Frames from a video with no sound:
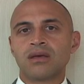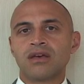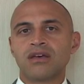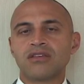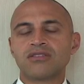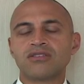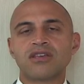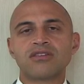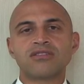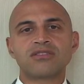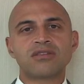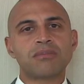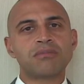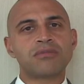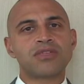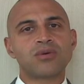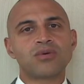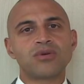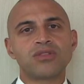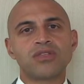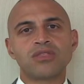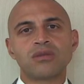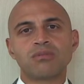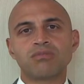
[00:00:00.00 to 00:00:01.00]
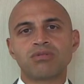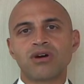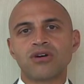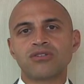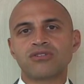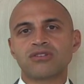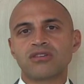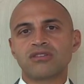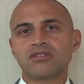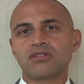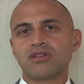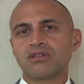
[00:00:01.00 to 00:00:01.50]
Is there something within the
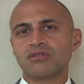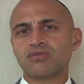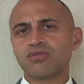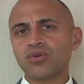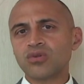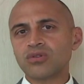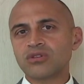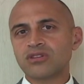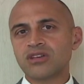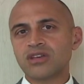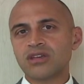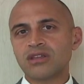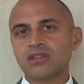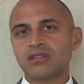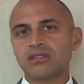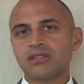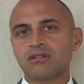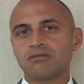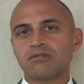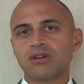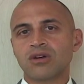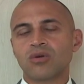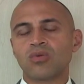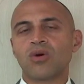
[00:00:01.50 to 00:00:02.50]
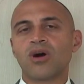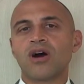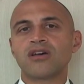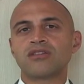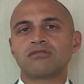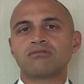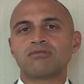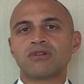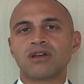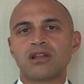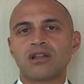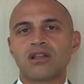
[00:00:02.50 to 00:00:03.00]
process that's faulty that requires
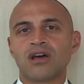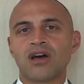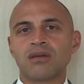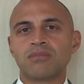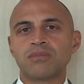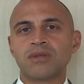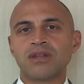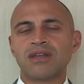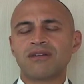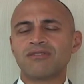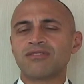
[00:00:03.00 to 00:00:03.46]
a realignment?